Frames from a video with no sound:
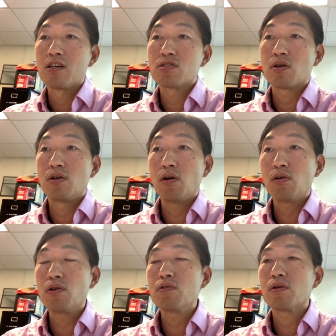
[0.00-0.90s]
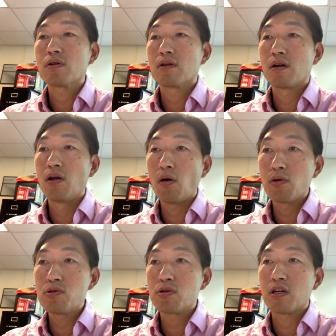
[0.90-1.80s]
So low, the low
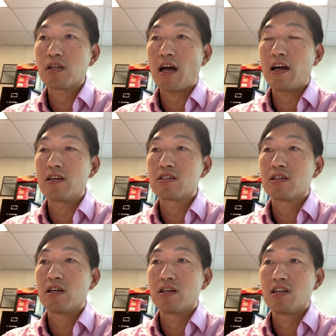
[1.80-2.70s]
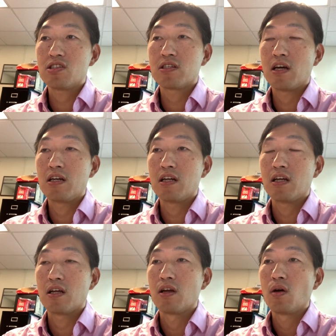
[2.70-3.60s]
nutrient diet in this
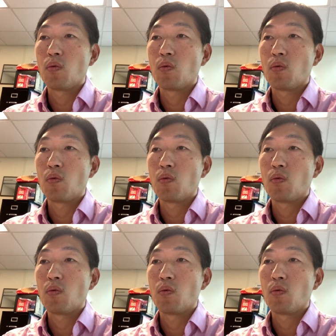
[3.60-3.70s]
study